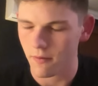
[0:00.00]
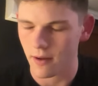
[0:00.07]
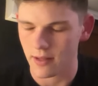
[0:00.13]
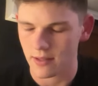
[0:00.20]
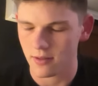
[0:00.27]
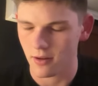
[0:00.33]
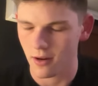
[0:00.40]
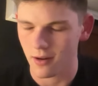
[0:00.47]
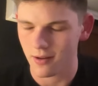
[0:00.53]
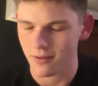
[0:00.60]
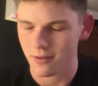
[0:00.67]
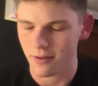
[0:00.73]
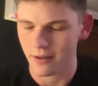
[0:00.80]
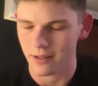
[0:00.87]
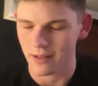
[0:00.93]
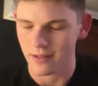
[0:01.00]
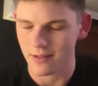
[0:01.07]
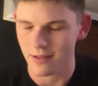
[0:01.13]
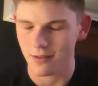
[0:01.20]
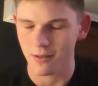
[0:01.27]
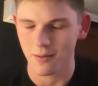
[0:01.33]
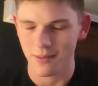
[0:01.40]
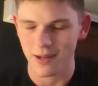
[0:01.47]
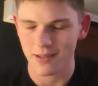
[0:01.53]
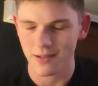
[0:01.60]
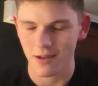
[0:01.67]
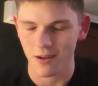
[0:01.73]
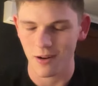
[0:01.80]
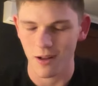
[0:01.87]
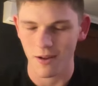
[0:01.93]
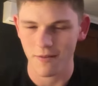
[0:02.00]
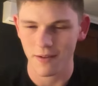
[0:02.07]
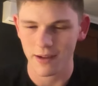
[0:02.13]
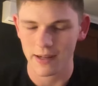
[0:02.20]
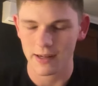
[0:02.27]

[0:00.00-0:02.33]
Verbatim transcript: I'd start doing this a little, I'd start laughing.